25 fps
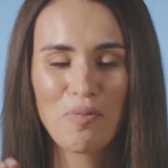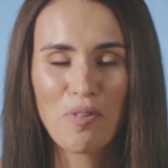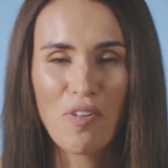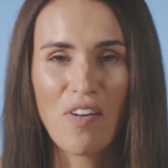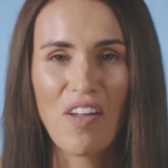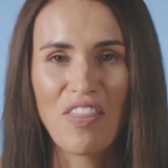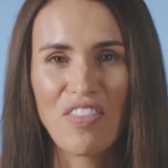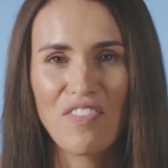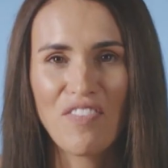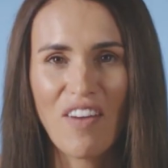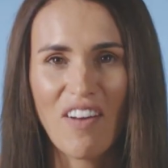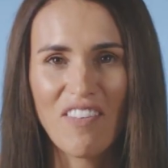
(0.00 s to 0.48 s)
We're
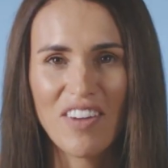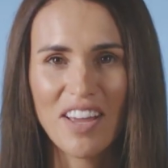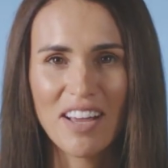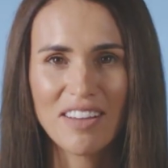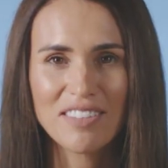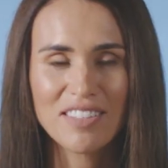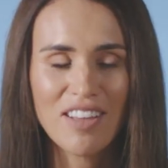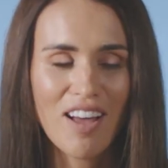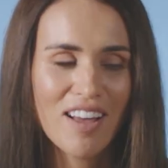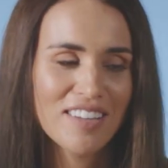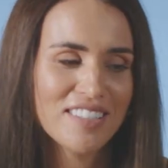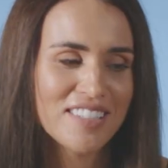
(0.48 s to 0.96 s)
at the very
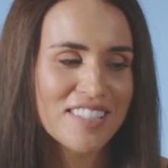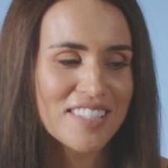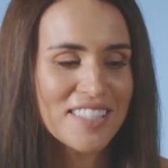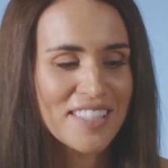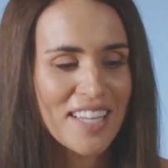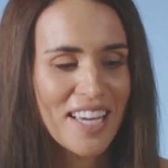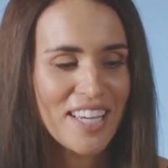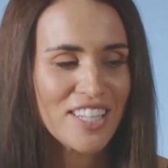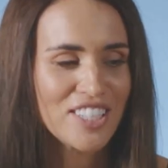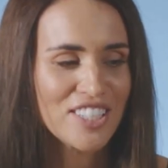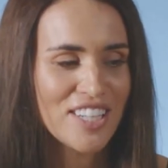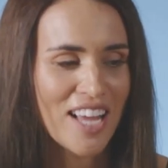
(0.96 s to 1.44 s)
exciting
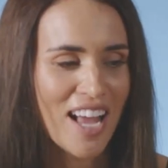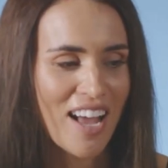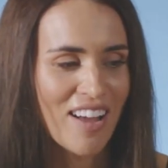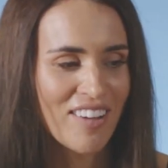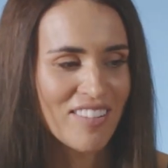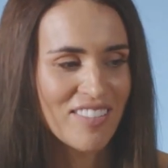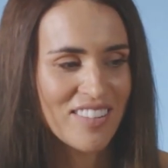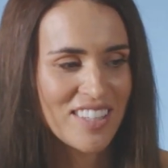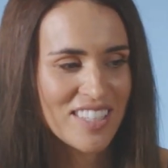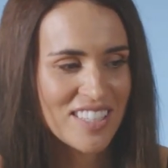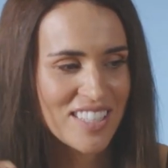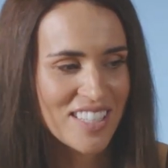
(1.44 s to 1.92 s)
stage
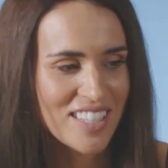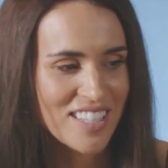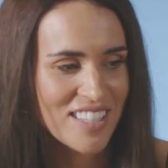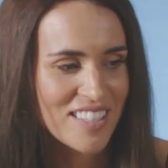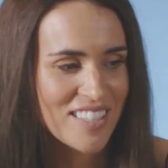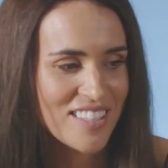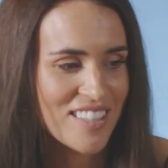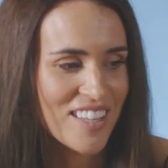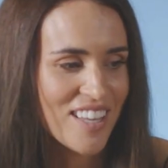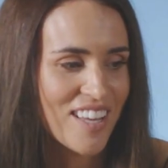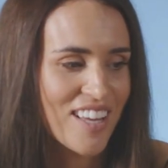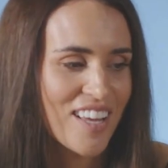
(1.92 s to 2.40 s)
now. This
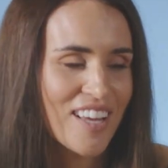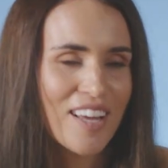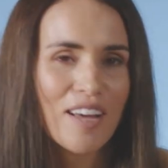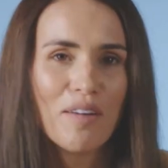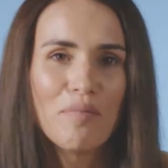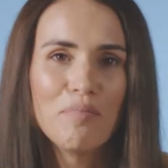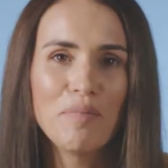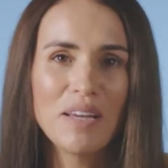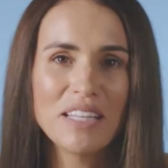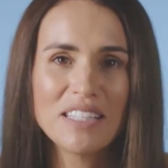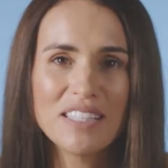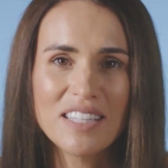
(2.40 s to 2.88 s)
is
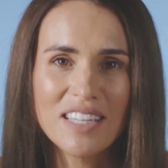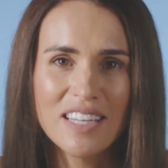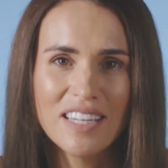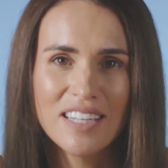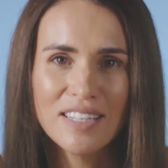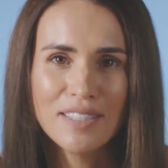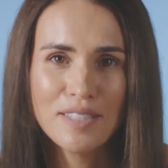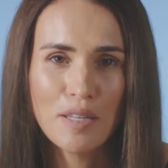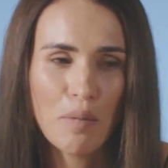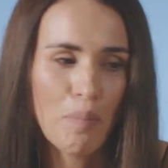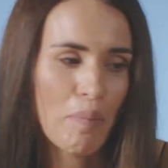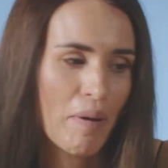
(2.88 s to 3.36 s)
the
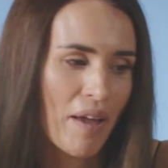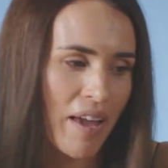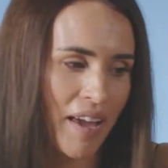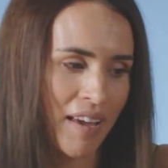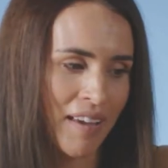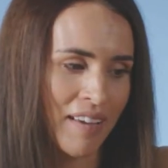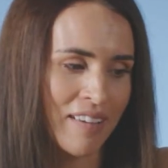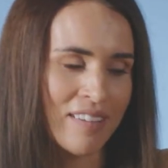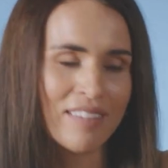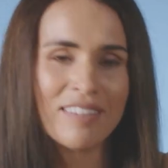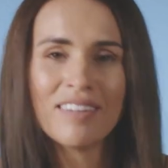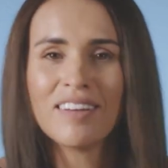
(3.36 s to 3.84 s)
messy
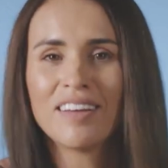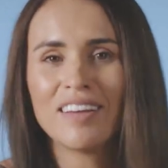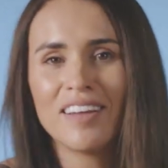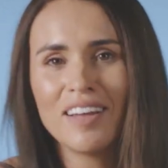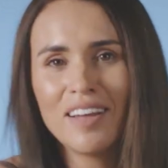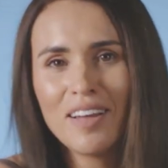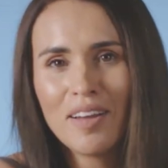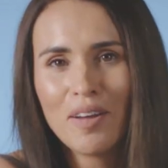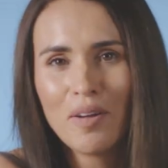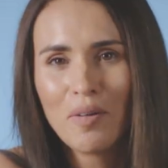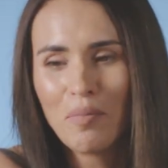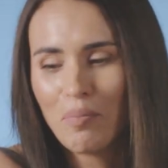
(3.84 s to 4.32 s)
dipping,
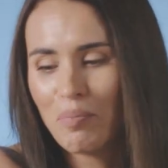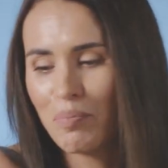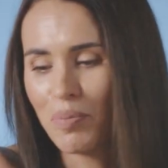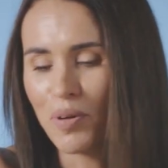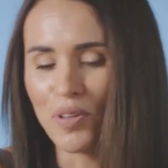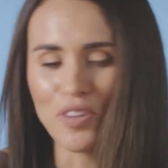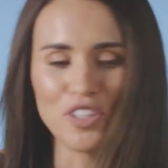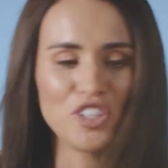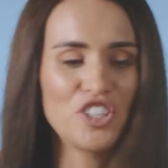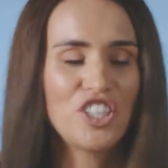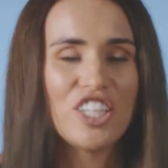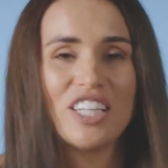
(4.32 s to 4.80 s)

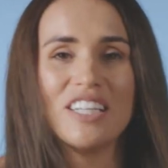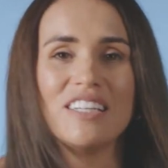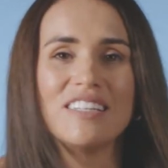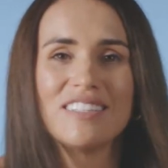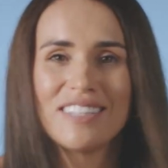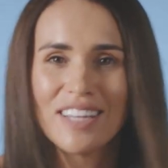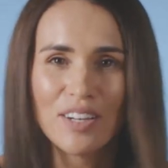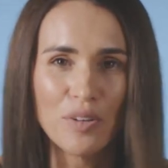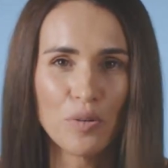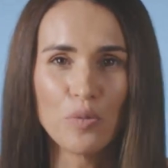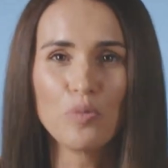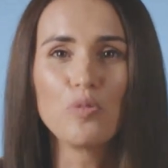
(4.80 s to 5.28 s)
put the
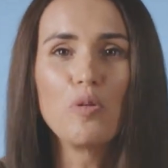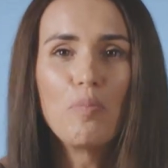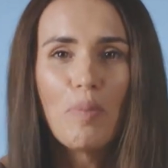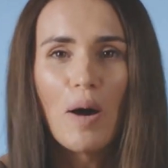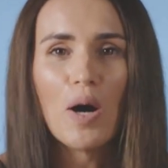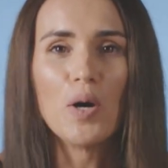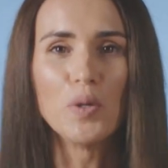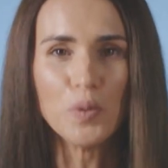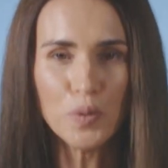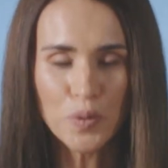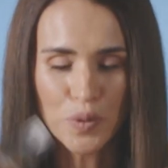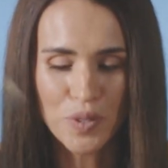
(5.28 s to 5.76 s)
cheese in all the
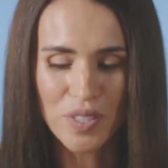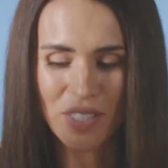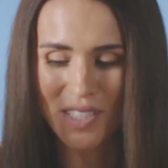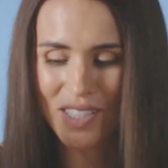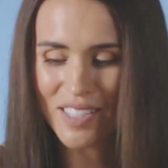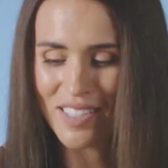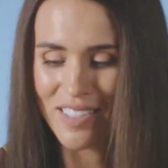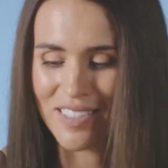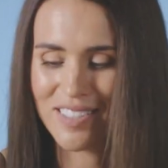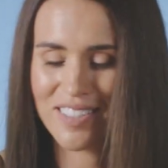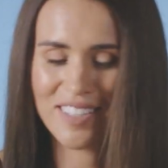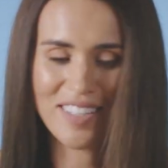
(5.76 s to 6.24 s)

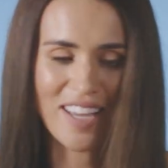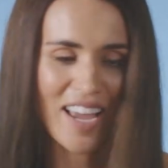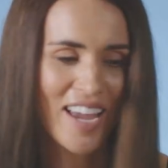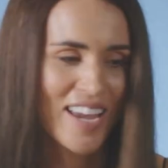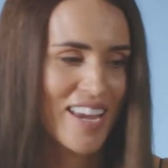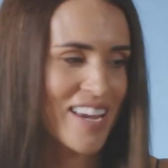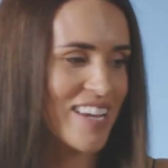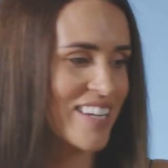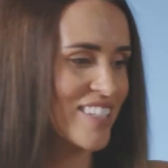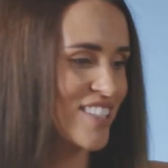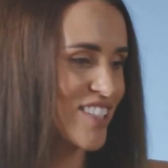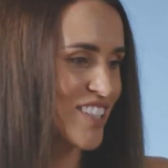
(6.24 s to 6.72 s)
bowls
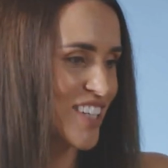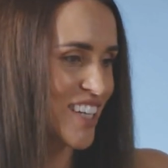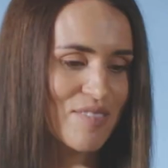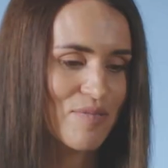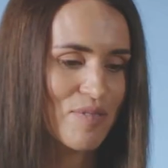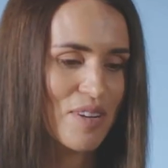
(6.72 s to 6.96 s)
stage.